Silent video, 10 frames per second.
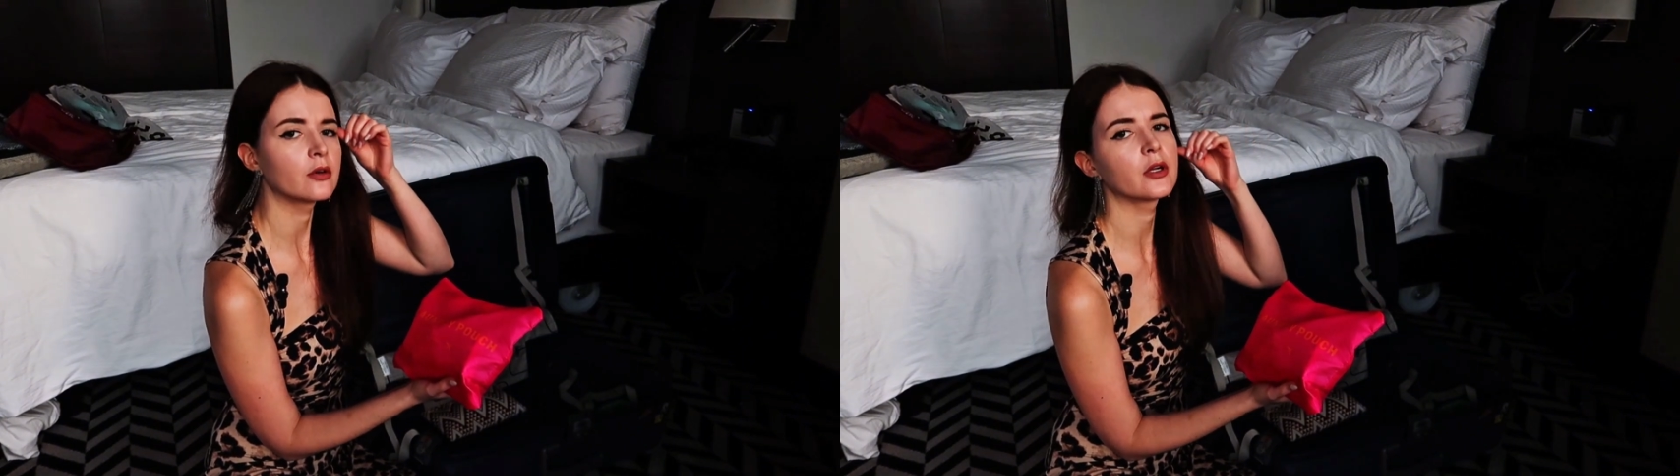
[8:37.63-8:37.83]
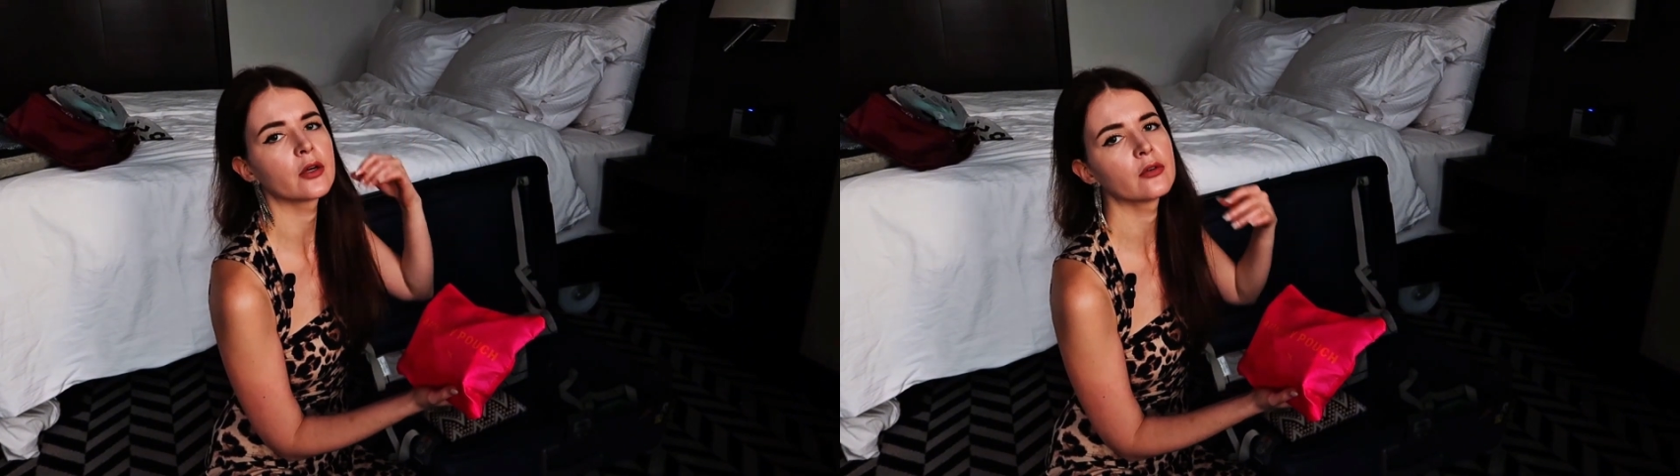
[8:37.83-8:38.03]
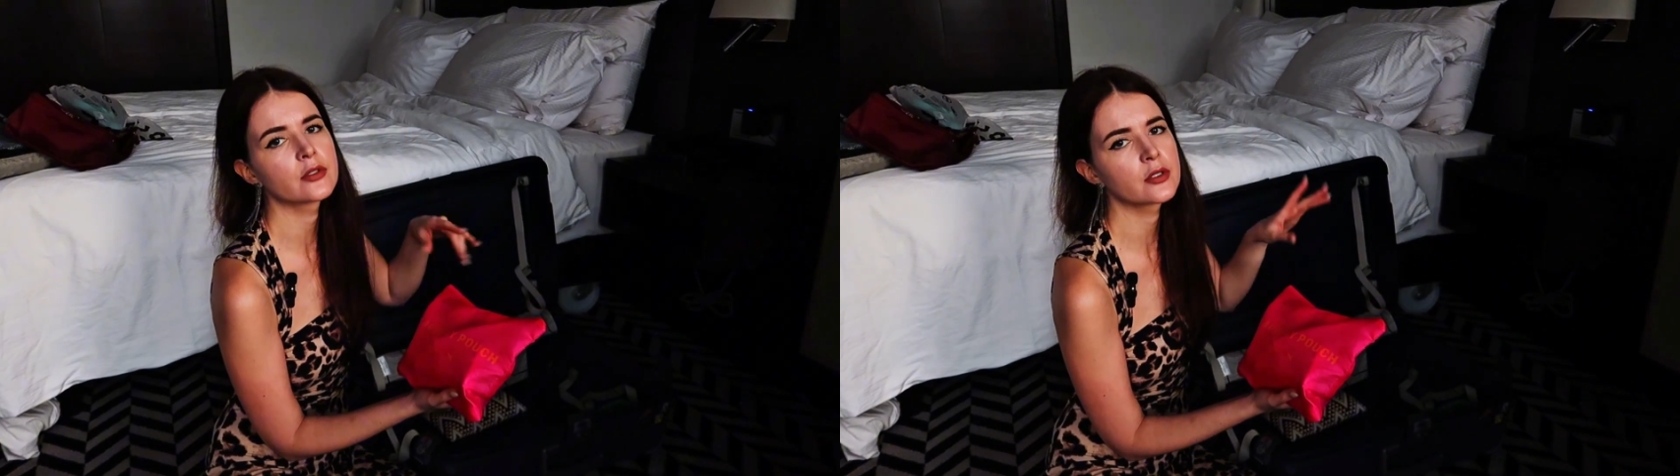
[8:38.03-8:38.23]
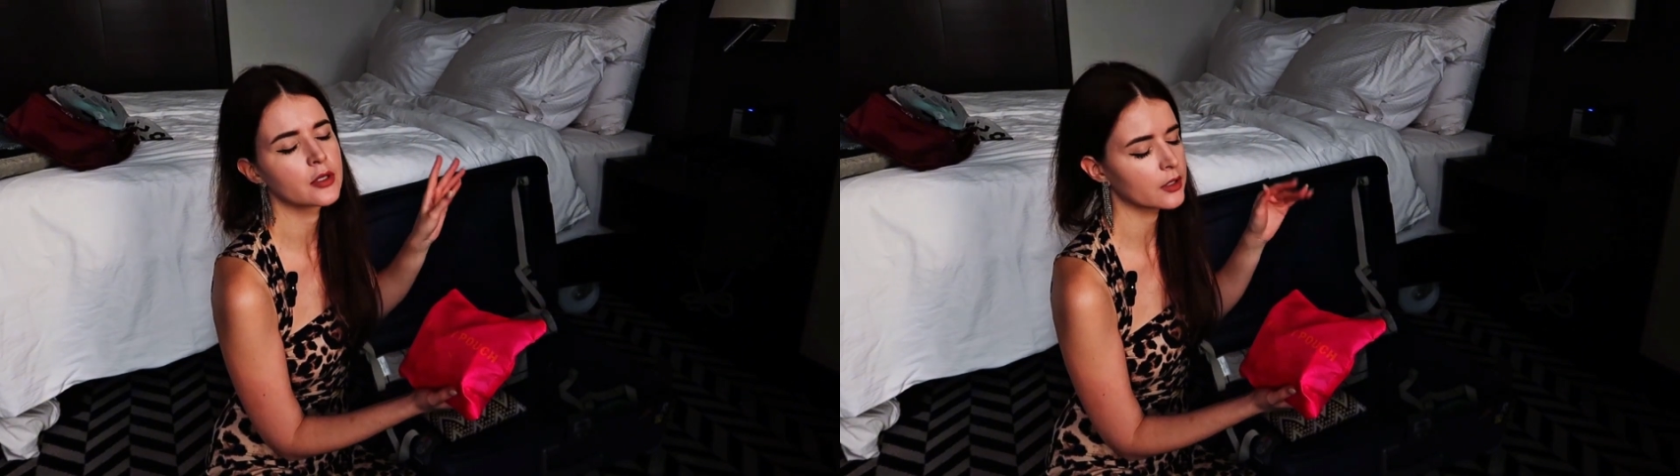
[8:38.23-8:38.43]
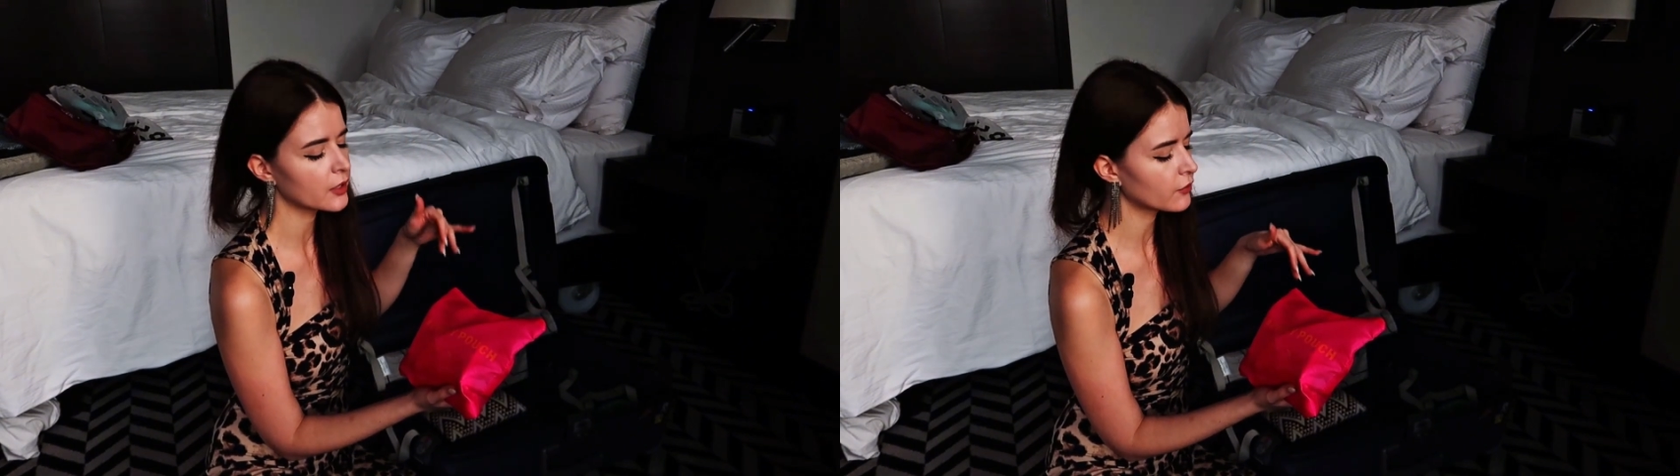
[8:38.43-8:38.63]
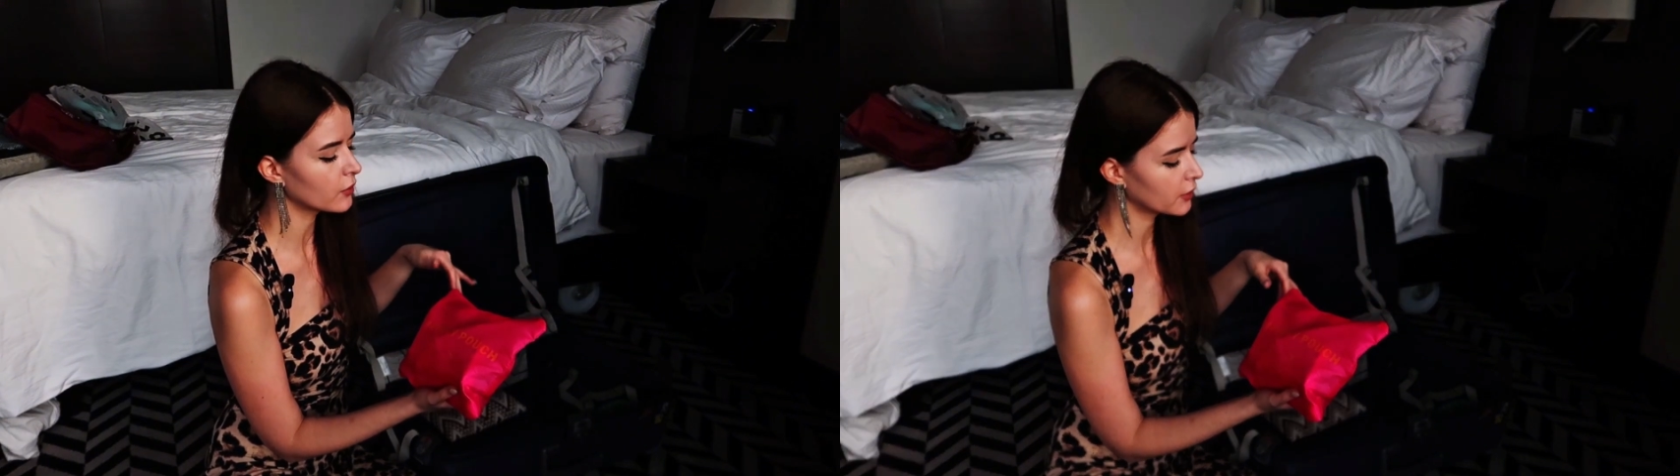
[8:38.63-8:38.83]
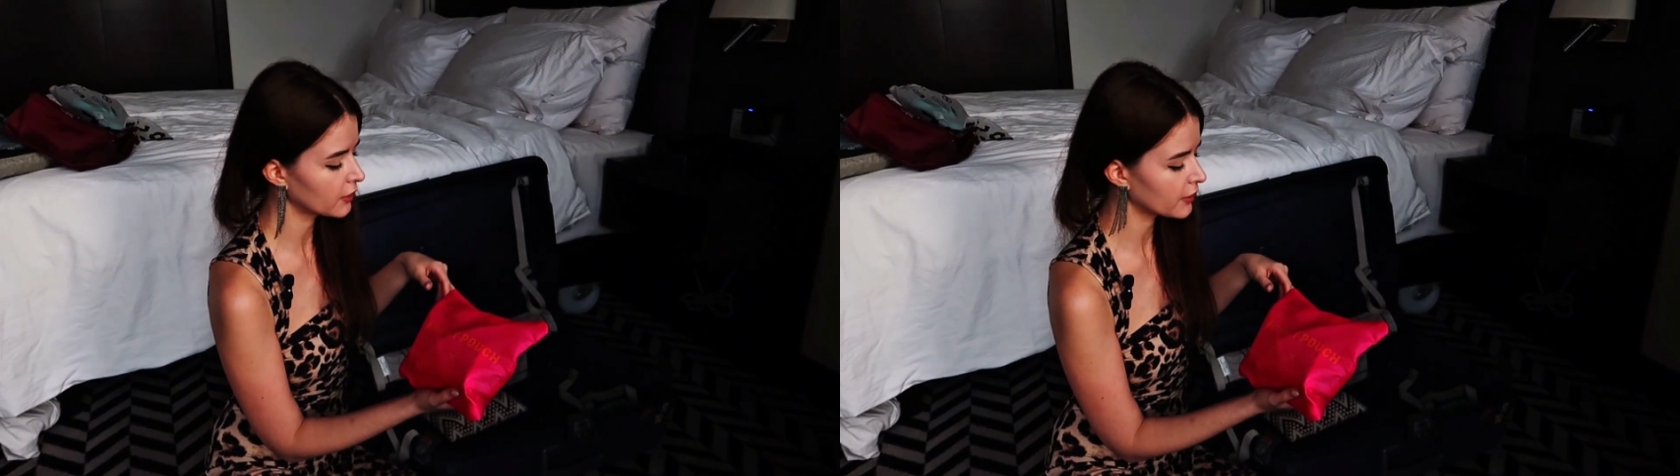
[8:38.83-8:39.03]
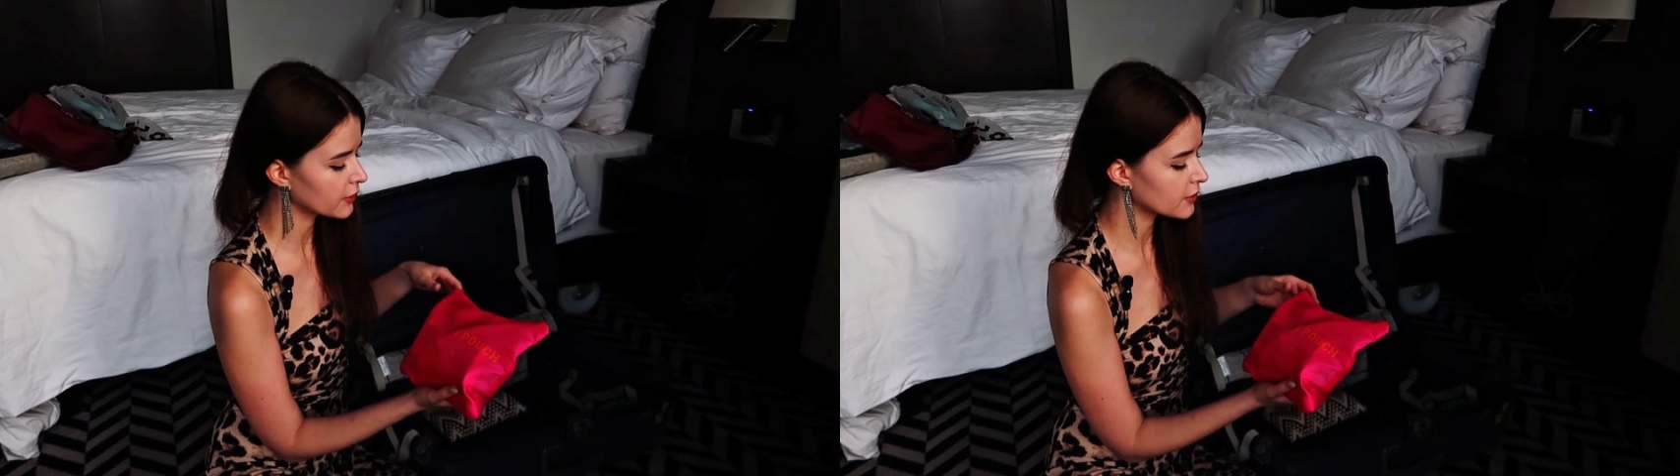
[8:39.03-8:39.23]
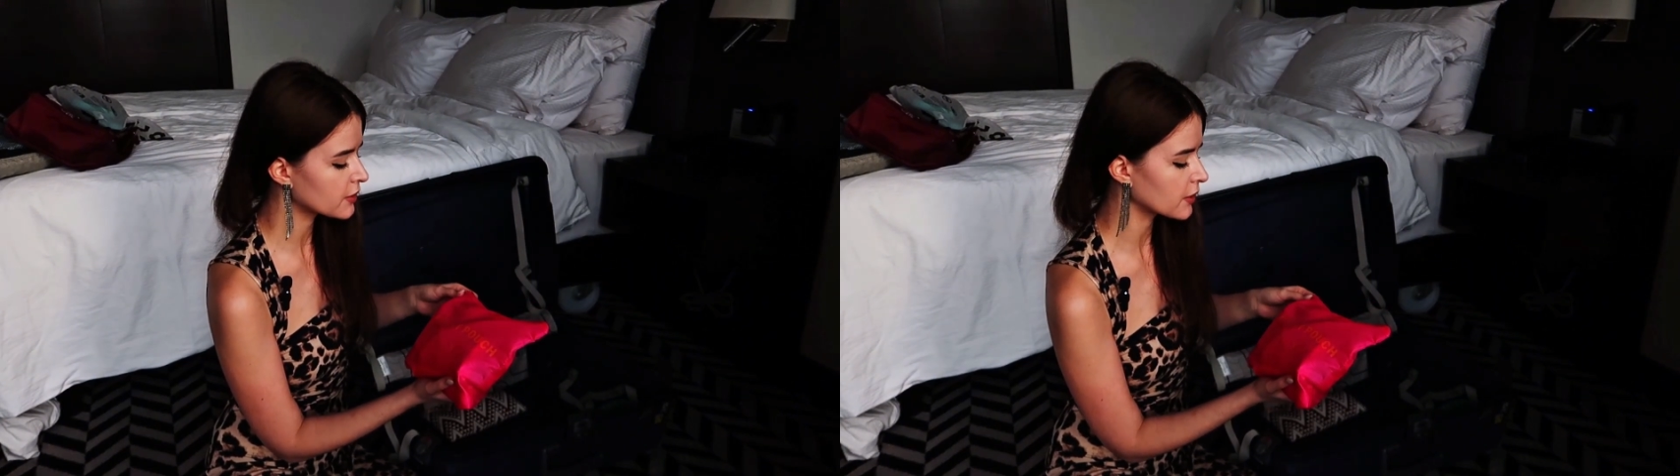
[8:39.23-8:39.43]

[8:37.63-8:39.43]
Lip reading: I could leave all the links